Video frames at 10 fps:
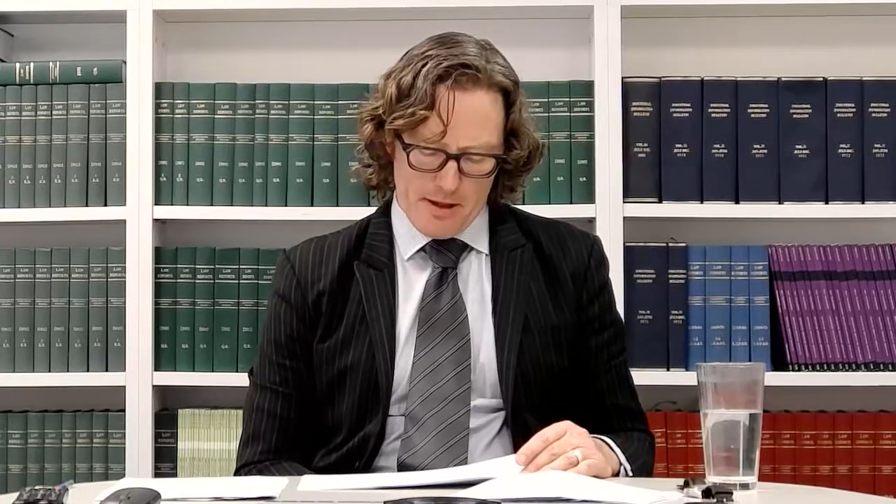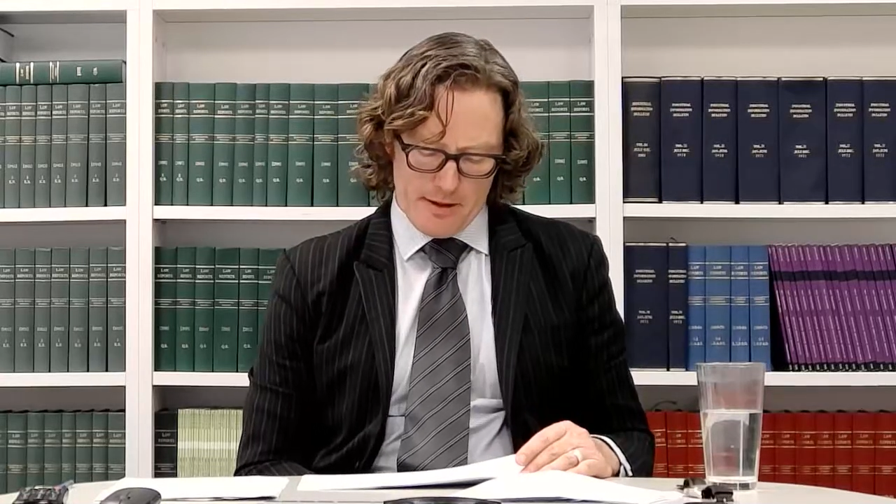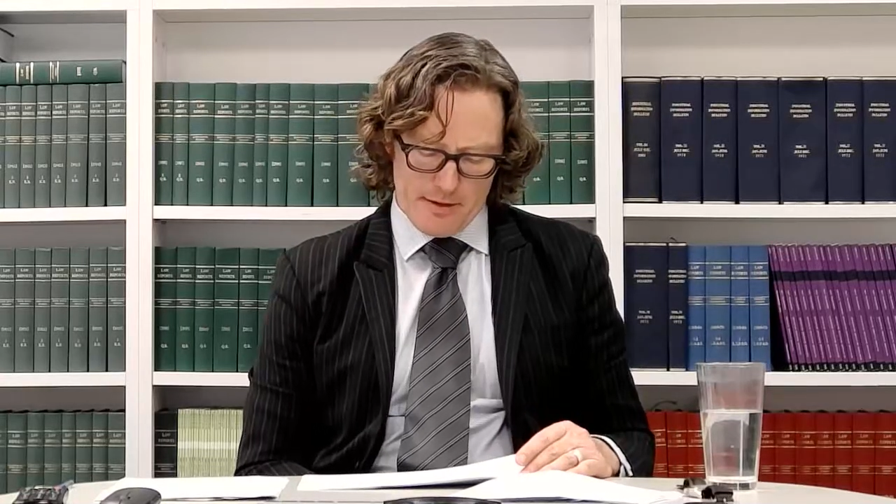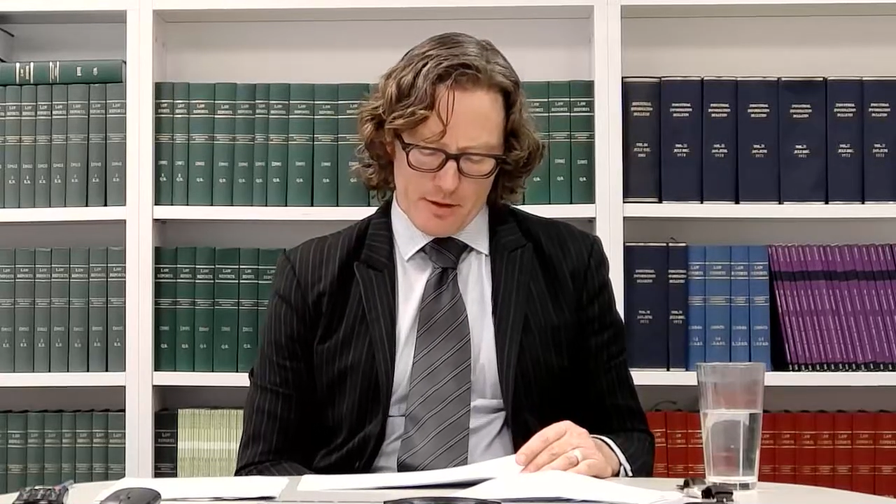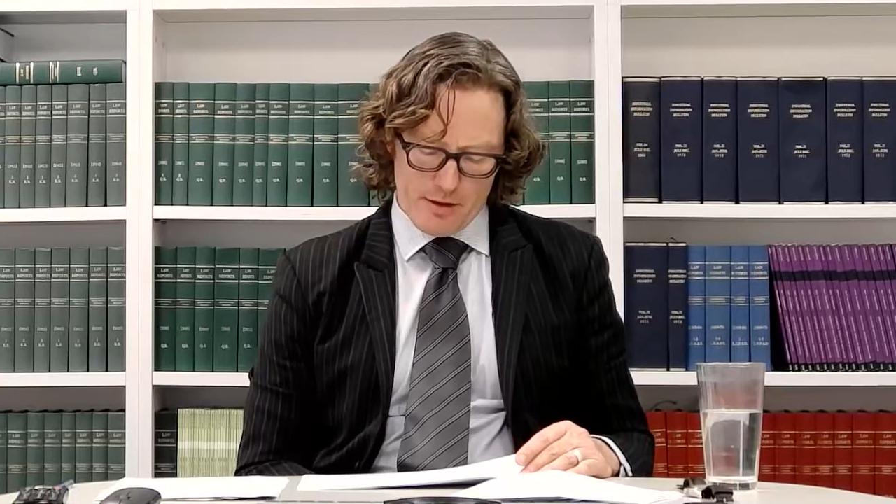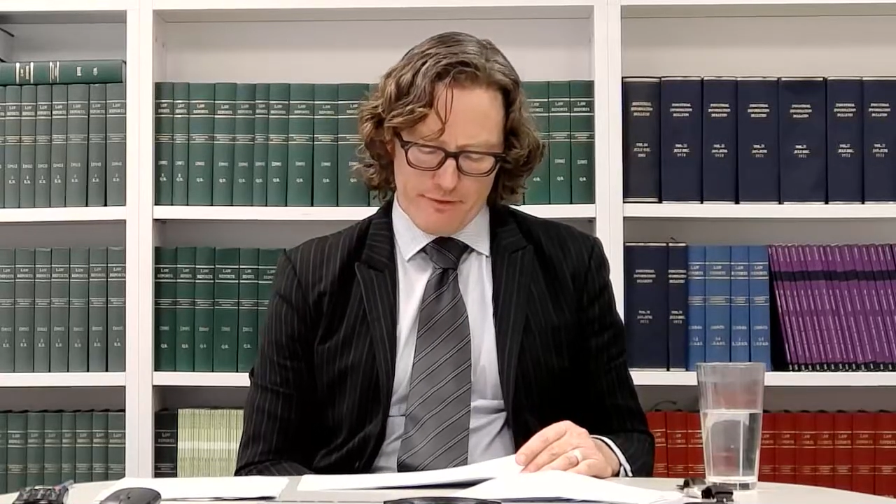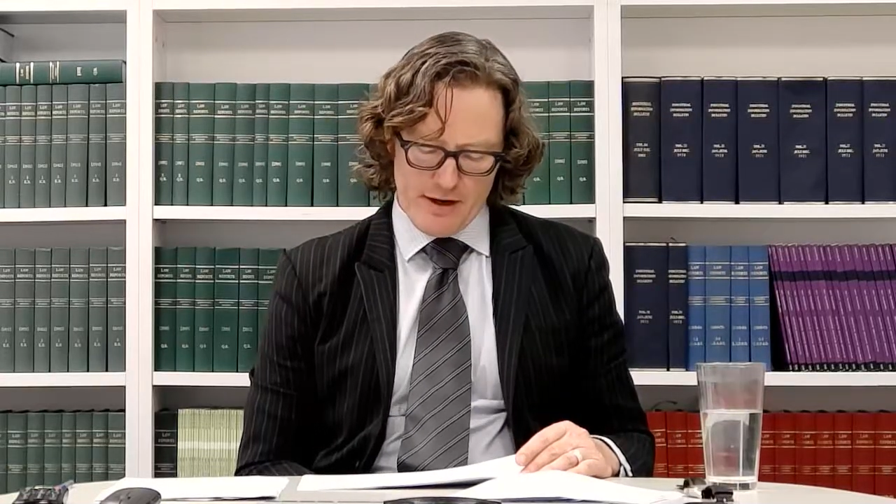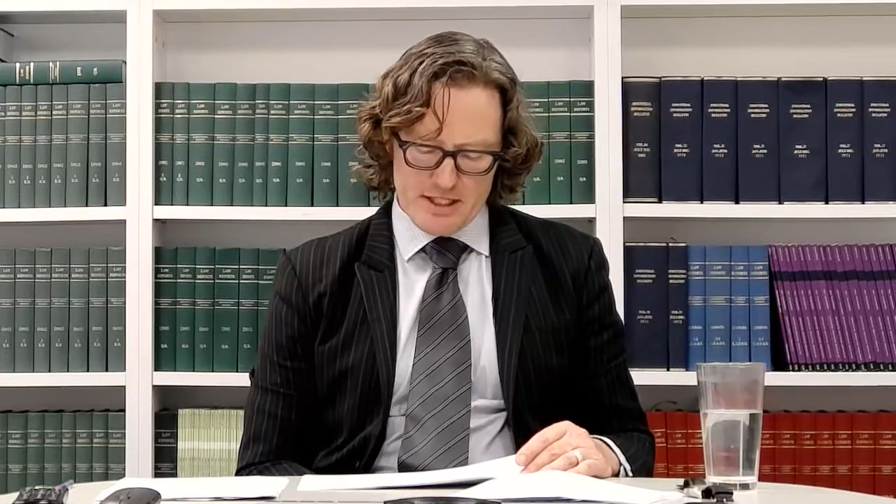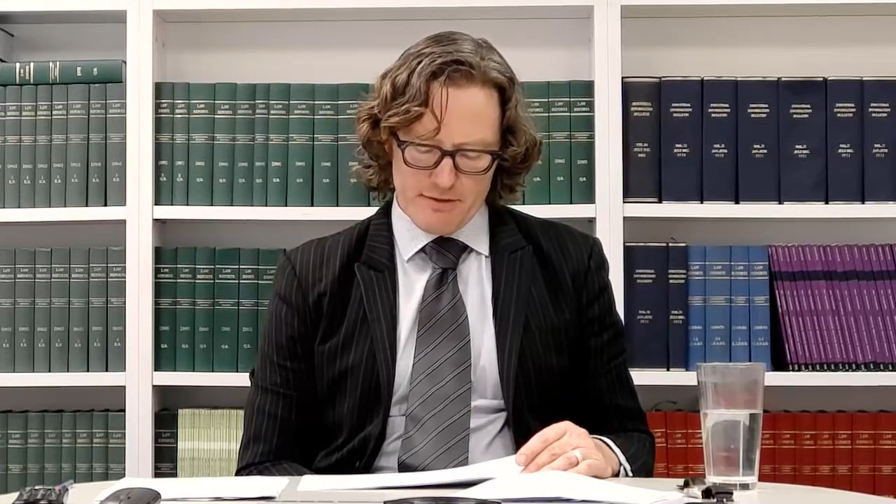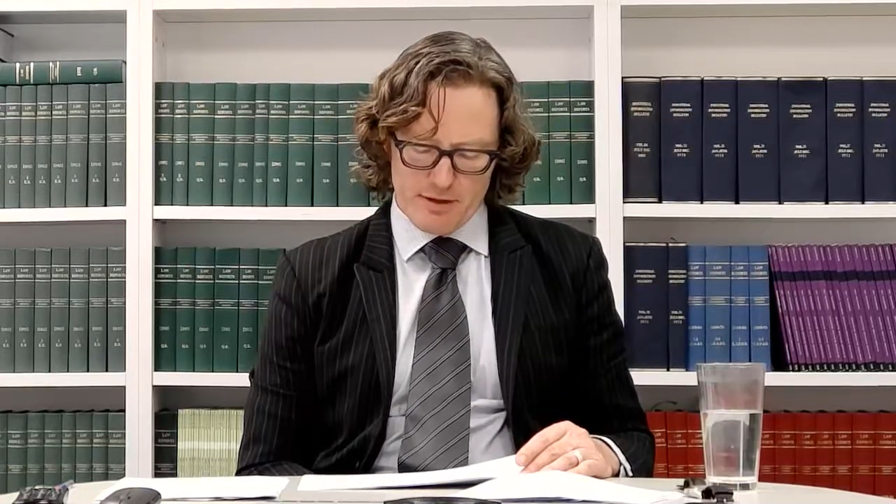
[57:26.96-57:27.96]
that on the
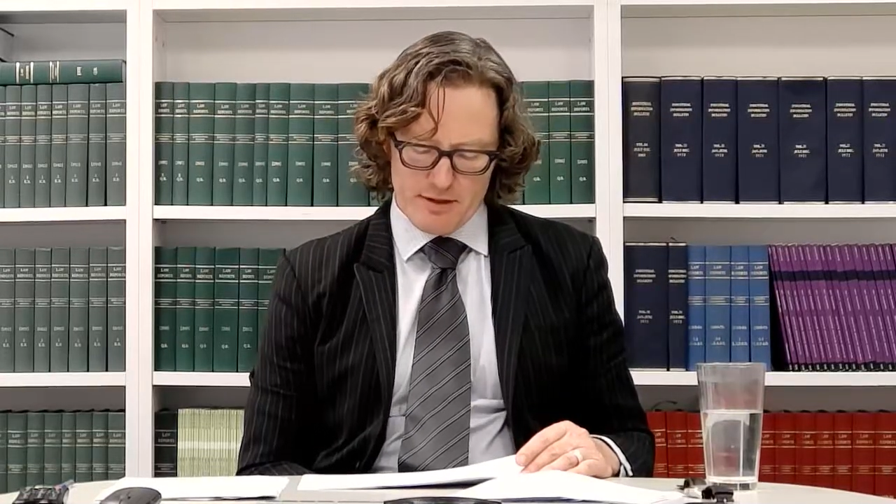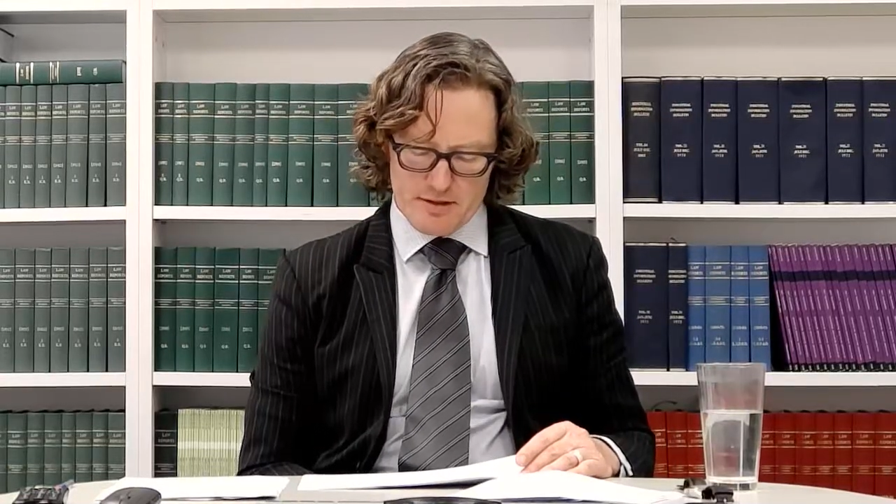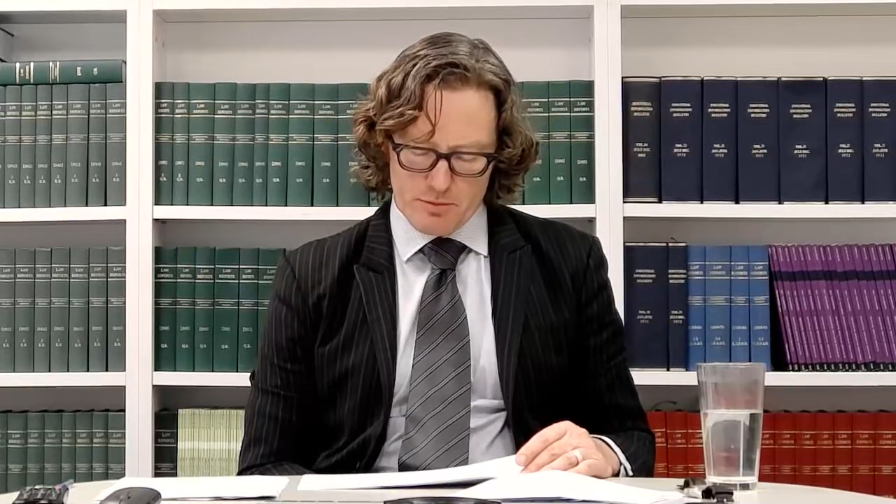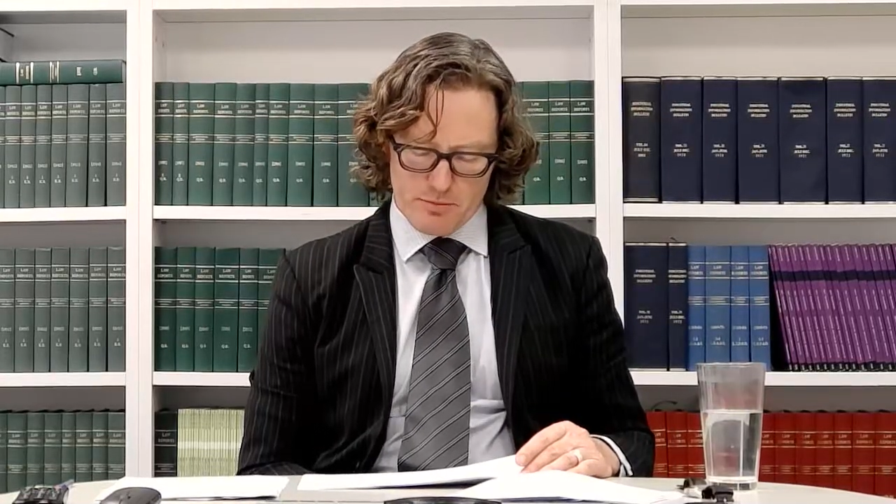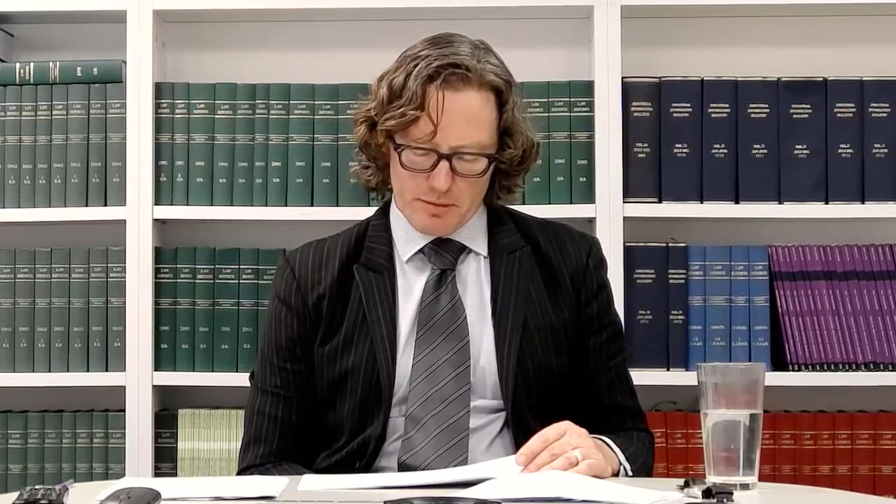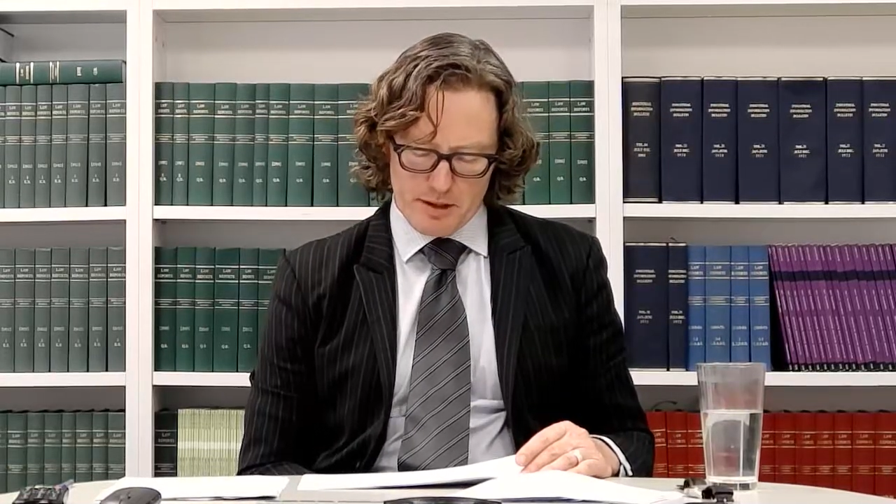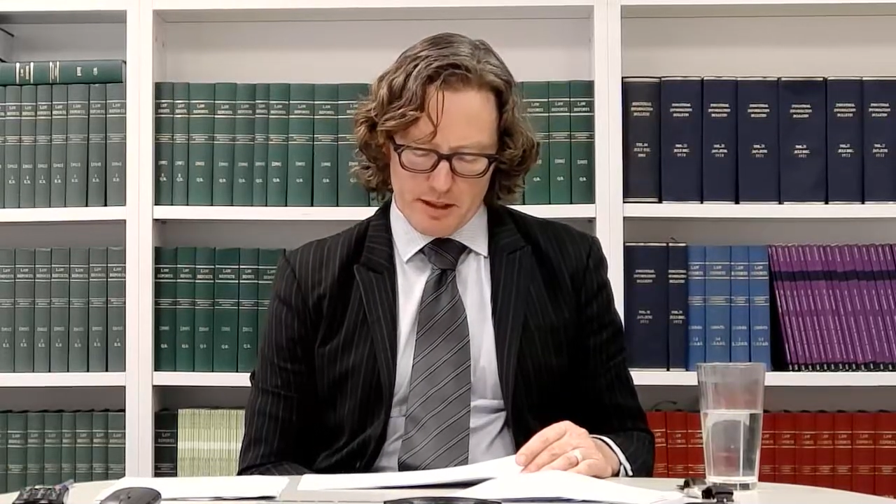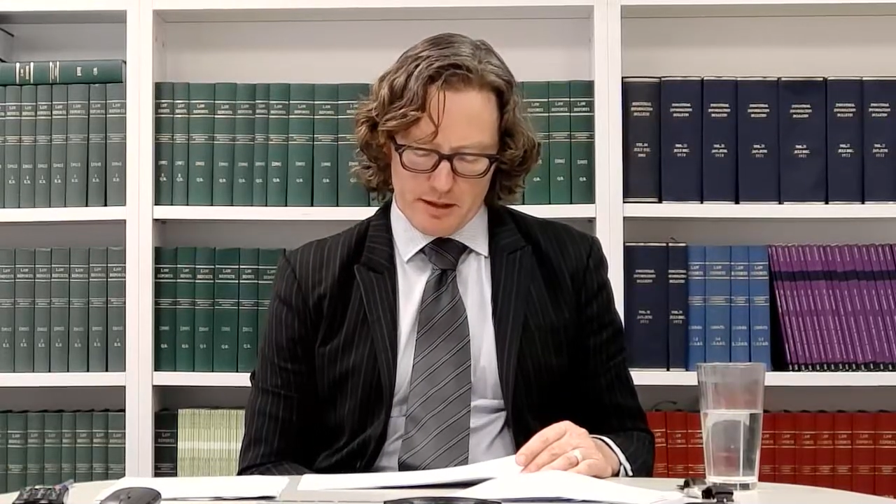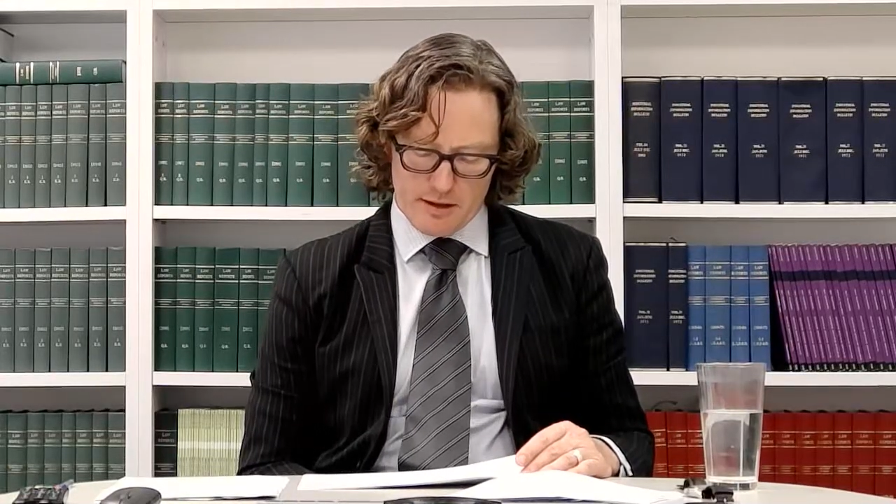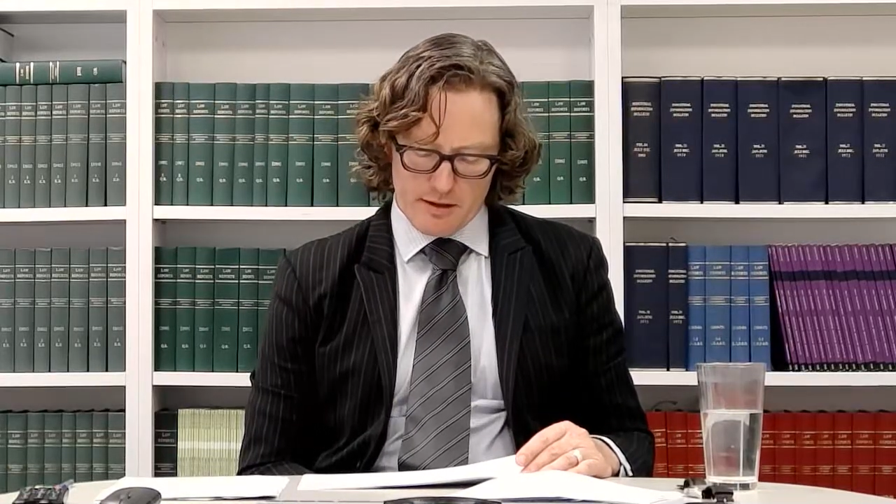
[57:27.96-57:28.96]
face of it this would be